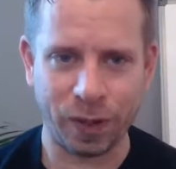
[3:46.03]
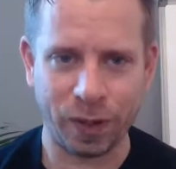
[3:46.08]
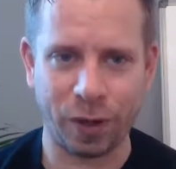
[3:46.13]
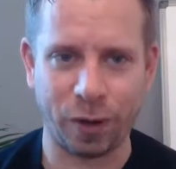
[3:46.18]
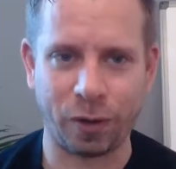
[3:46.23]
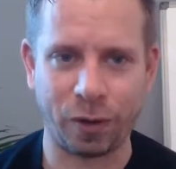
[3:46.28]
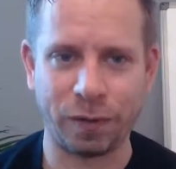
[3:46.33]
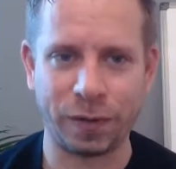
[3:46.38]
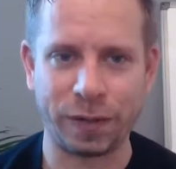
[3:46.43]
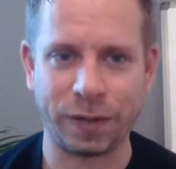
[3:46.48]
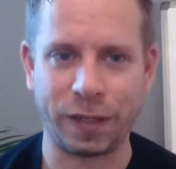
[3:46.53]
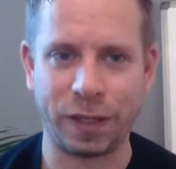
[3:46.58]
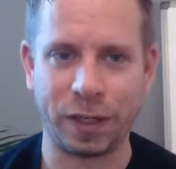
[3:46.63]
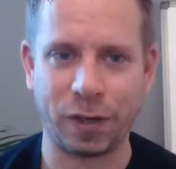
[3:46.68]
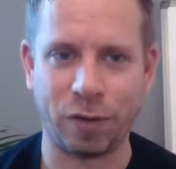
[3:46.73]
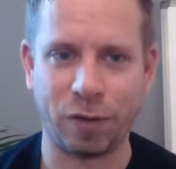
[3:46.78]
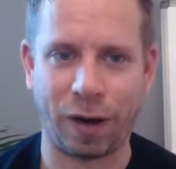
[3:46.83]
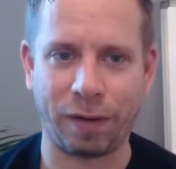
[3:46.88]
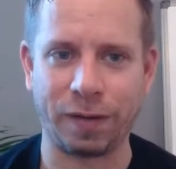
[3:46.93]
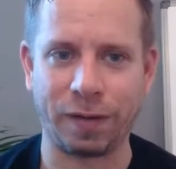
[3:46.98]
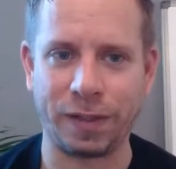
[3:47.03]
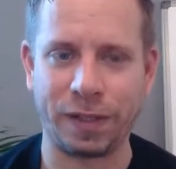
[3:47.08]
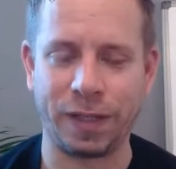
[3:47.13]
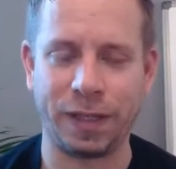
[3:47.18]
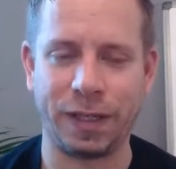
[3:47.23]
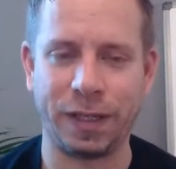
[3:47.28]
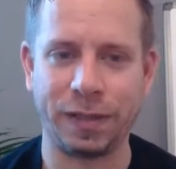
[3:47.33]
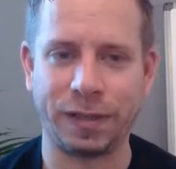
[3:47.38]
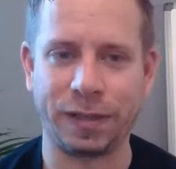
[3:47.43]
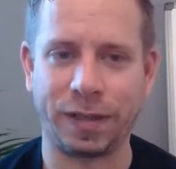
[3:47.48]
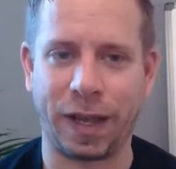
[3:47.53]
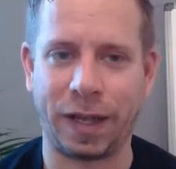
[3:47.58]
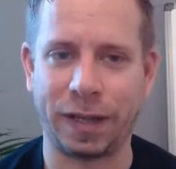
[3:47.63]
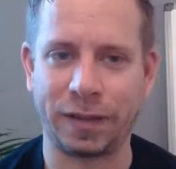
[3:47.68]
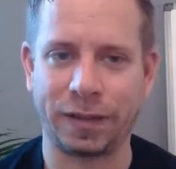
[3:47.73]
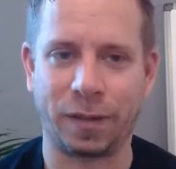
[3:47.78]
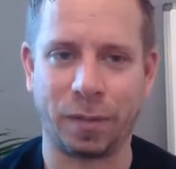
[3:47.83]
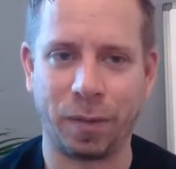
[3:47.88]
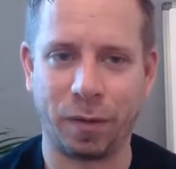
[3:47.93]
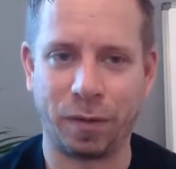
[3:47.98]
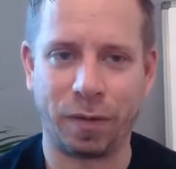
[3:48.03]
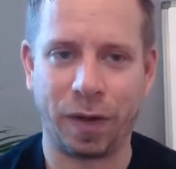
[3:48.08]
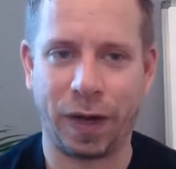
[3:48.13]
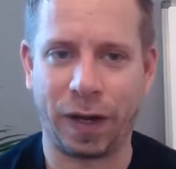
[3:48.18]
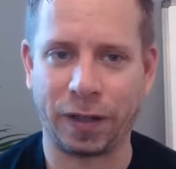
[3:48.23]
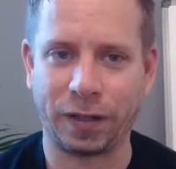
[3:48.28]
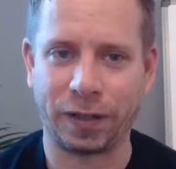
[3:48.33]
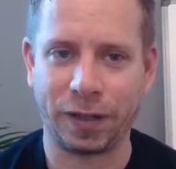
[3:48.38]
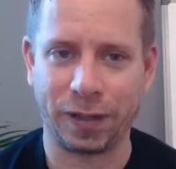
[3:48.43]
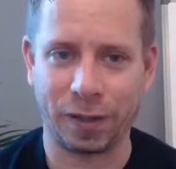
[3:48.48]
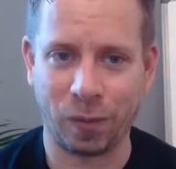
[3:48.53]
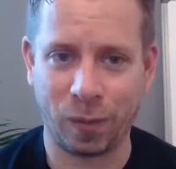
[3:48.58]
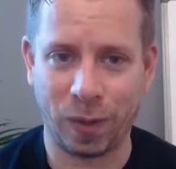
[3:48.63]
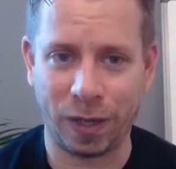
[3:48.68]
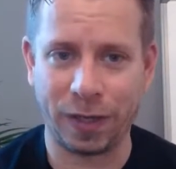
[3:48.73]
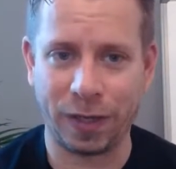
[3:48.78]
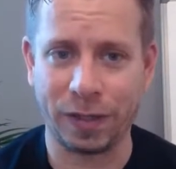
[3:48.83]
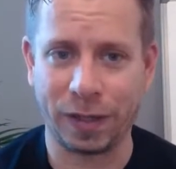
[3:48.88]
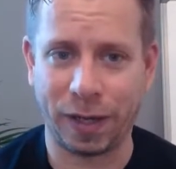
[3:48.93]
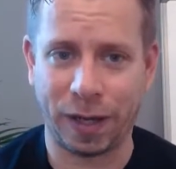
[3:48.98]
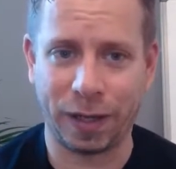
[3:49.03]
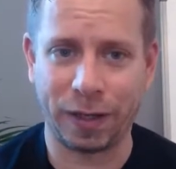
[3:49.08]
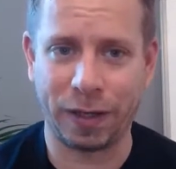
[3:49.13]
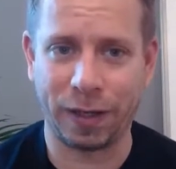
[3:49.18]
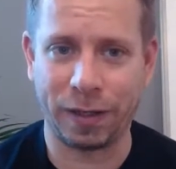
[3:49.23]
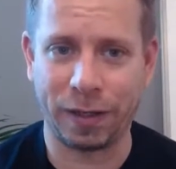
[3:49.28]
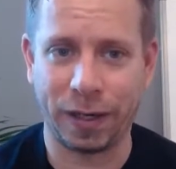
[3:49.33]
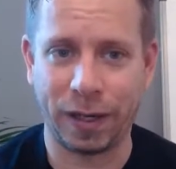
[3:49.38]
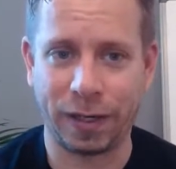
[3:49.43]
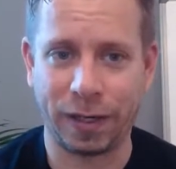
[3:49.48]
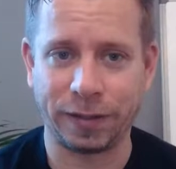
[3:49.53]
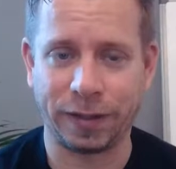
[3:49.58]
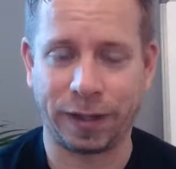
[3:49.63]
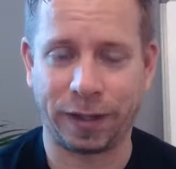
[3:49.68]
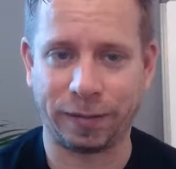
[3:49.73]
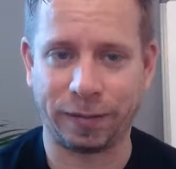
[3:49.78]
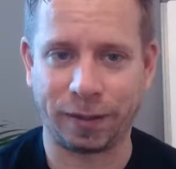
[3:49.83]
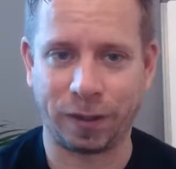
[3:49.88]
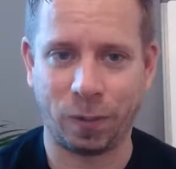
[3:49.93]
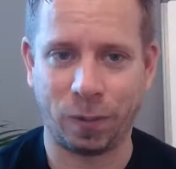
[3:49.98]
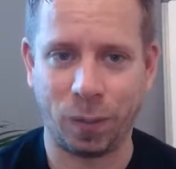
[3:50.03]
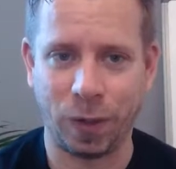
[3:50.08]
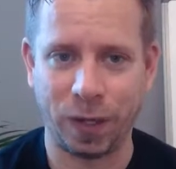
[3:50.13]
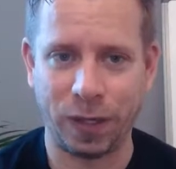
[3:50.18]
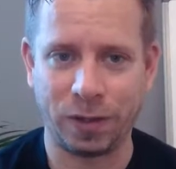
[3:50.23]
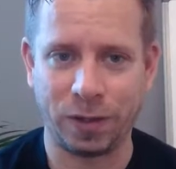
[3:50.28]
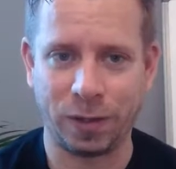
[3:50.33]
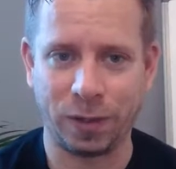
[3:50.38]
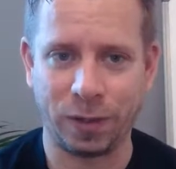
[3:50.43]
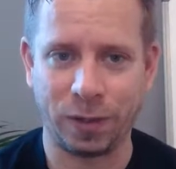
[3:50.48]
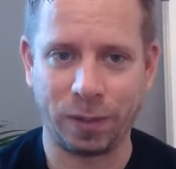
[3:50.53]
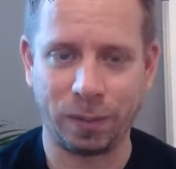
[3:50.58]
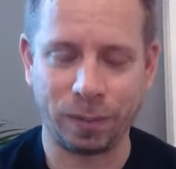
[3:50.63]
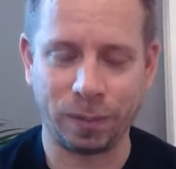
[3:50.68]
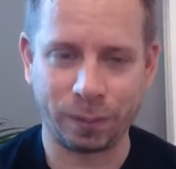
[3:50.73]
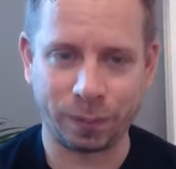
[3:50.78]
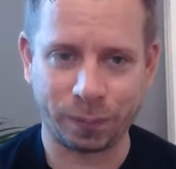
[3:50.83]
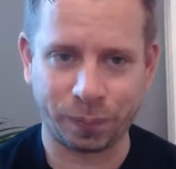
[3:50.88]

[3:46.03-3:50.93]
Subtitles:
obviously gravity has some effect, and the weight and the legs have some weight to them.